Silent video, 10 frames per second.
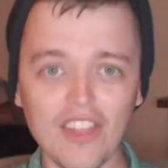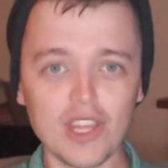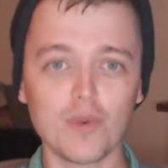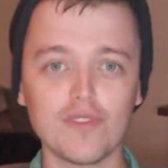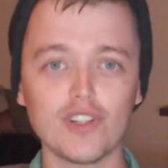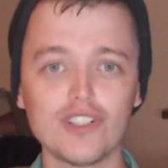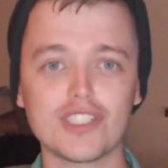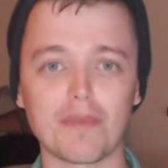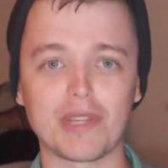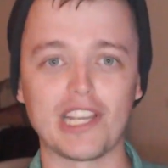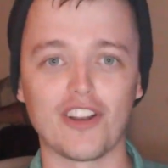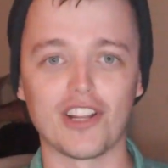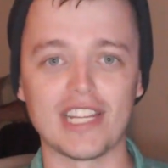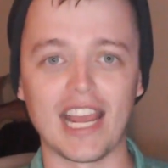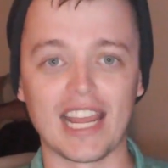think we've learned something here
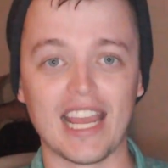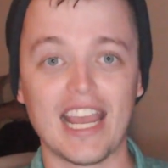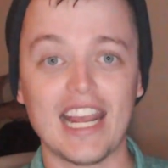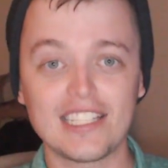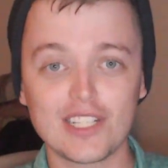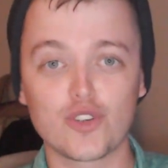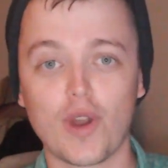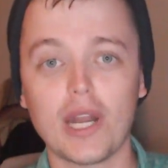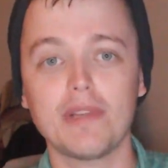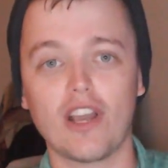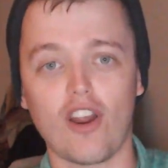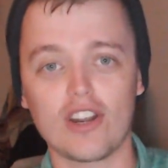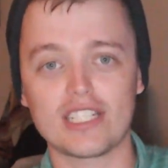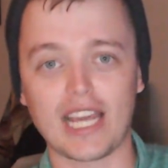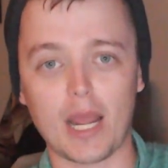today. It's incredibly hard
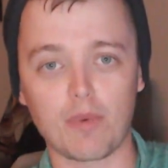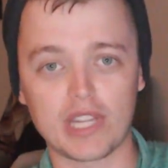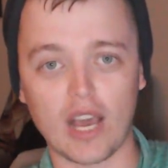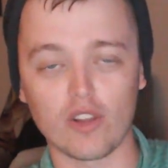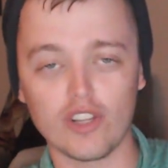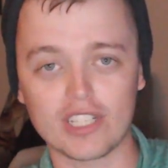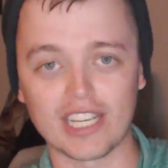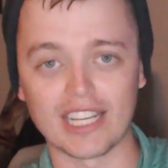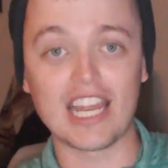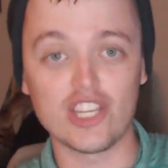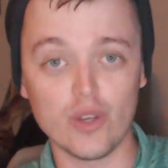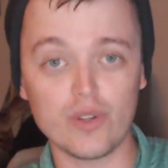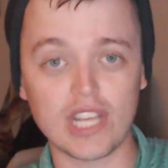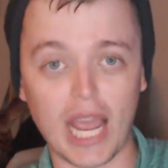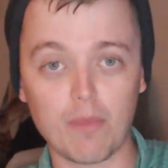to type without looking. Can you
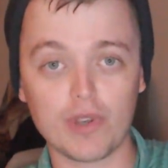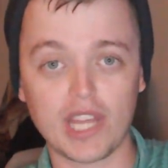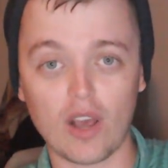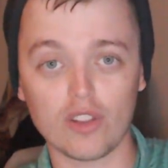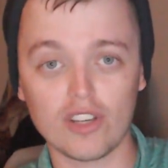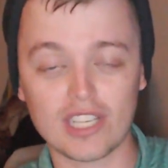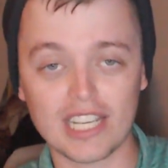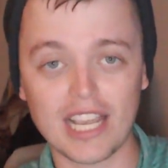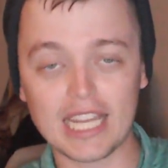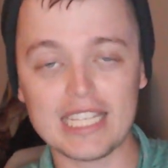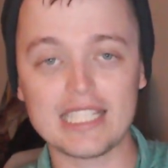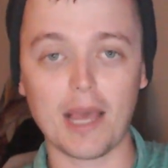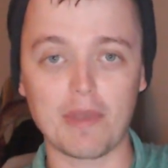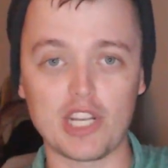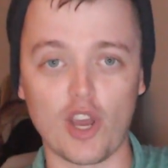type without looking? Please
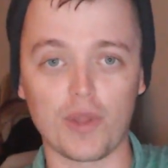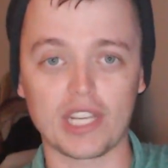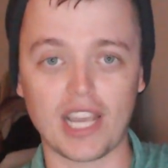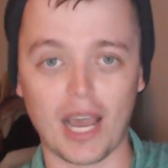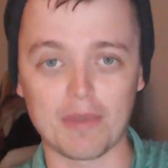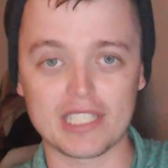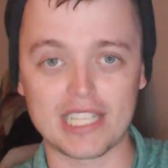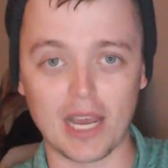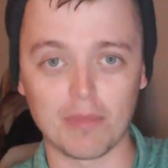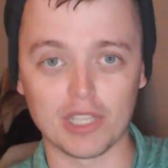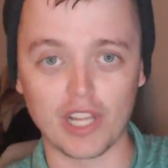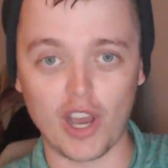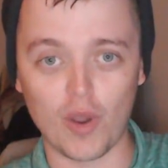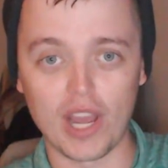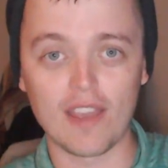let me know in the comments down
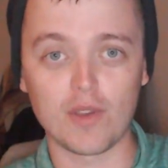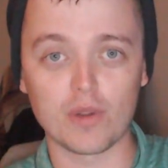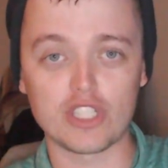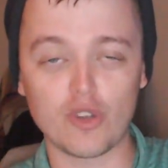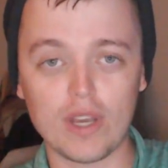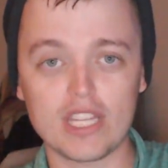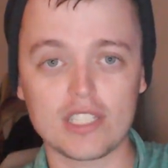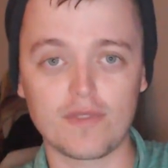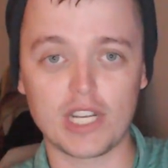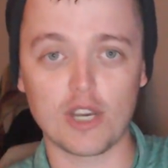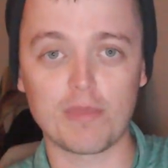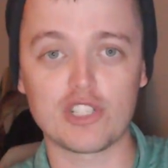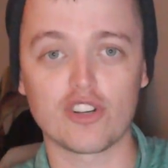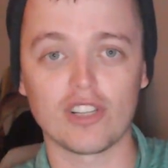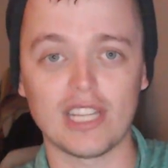below. If you enjoyed this video, be
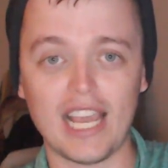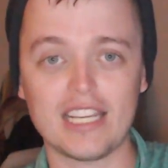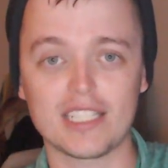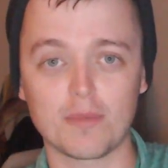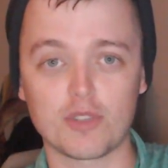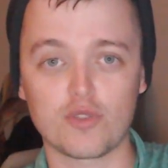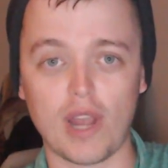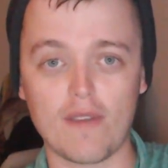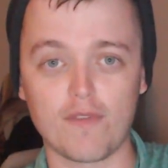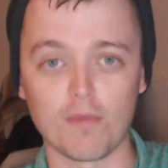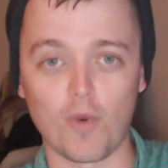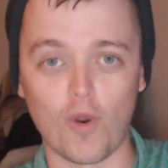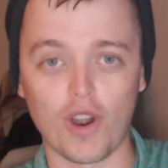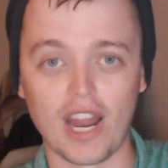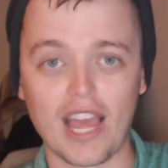sure to like and subscribe for more.